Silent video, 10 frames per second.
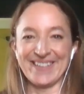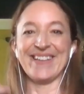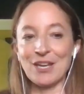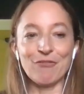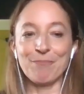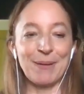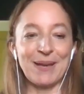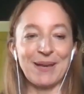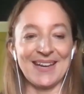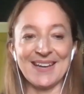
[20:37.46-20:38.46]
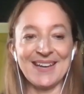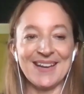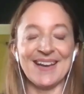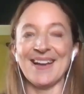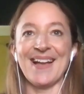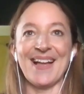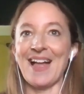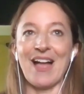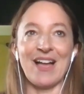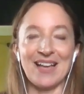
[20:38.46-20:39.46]
if you've been,
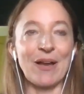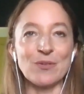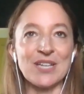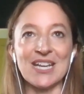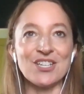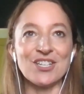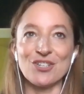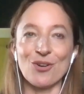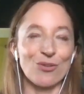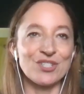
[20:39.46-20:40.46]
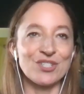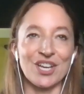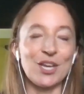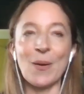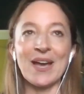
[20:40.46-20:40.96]
as the foundation doctor,